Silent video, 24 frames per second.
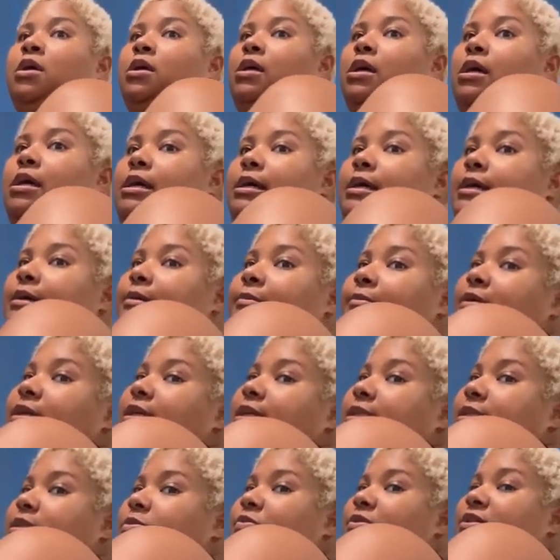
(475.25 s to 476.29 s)

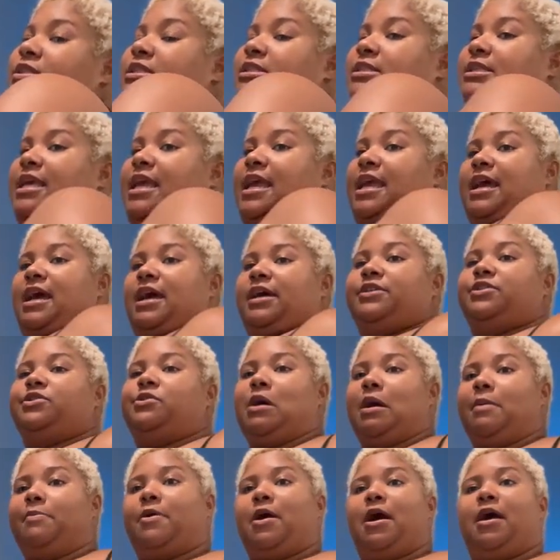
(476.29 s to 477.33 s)
Because we just can't undo
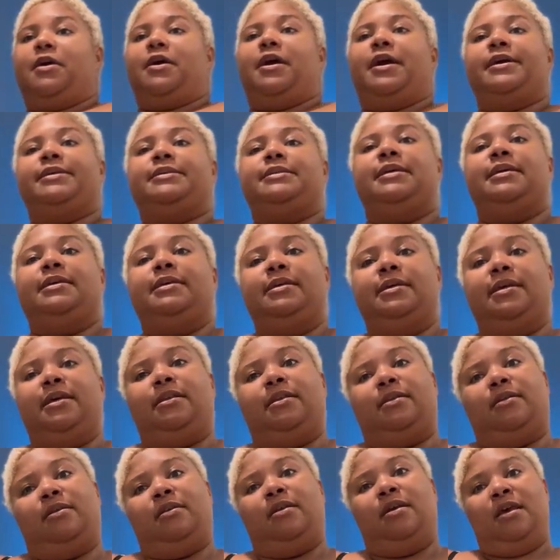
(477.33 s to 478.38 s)
our progress,
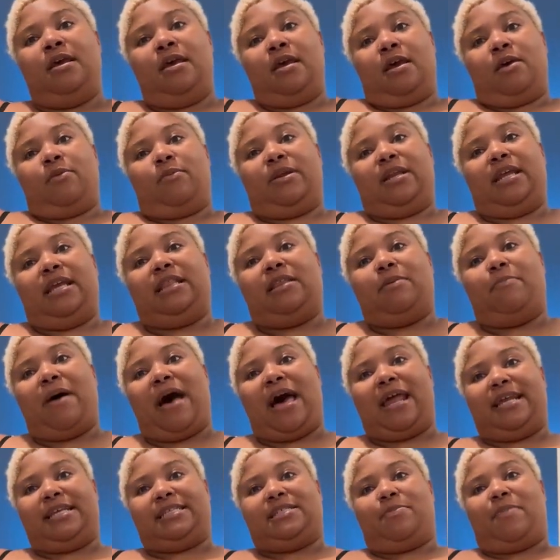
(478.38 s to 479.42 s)
and we need the
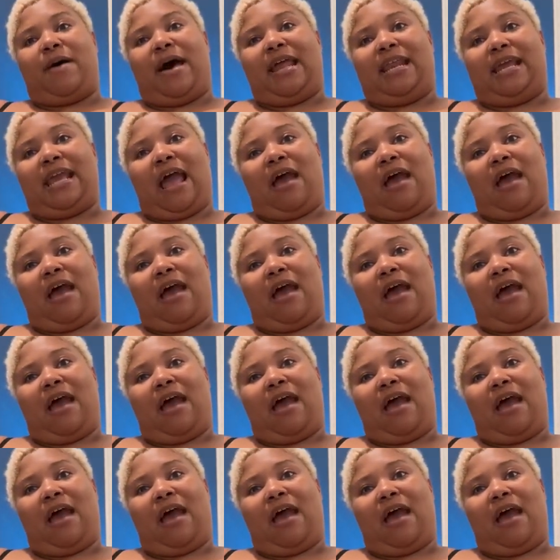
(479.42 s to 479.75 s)
body to body.